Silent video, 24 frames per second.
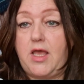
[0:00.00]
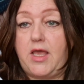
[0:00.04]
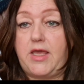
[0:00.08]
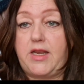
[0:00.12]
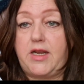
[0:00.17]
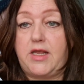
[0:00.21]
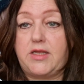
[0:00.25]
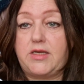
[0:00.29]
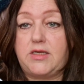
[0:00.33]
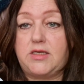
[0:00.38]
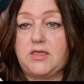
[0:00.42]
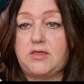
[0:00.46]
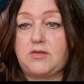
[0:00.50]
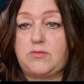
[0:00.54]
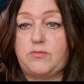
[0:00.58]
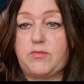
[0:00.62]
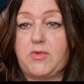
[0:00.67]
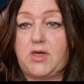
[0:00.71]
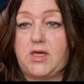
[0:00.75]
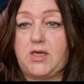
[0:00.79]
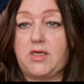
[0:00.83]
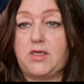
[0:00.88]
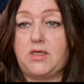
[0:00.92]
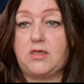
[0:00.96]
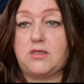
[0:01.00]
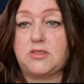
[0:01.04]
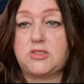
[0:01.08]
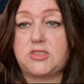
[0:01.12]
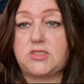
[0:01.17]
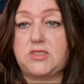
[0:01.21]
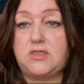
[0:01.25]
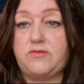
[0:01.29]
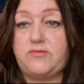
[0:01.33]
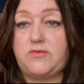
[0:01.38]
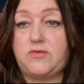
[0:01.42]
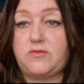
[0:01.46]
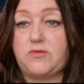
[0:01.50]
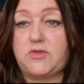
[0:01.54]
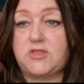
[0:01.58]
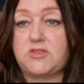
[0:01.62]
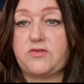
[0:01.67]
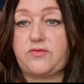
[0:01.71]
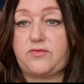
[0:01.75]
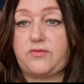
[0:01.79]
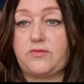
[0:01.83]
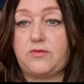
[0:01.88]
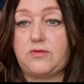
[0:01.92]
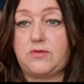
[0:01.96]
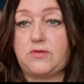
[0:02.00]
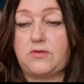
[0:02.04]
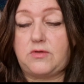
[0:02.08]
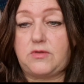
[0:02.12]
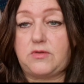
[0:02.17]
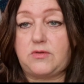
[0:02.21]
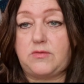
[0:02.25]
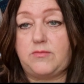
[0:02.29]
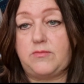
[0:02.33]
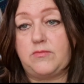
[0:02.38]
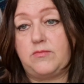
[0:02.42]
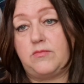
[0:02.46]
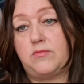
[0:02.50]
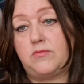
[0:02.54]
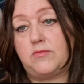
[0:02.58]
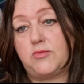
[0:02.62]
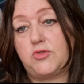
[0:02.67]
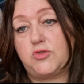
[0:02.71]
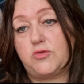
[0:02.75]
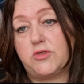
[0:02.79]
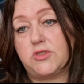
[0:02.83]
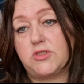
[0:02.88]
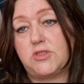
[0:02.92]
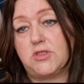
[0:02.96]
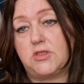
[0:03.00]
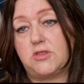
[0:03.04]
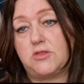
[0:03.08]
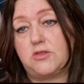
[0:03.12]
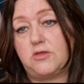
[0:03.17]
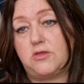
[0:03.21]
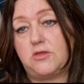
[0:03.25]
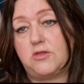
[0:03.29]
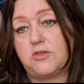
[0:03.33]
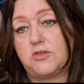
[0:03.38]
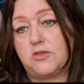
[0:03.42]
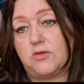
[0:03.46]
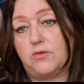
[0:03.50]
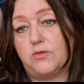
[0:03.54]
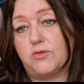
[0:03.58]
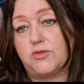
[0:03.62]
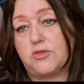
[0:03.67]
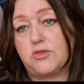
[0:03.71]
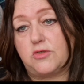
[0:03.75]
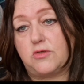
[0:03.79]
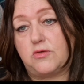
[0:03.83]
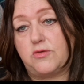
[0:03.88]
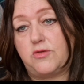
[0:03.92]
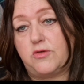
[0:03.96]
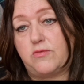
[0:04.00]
And I knit my Stephen West twist and turns also.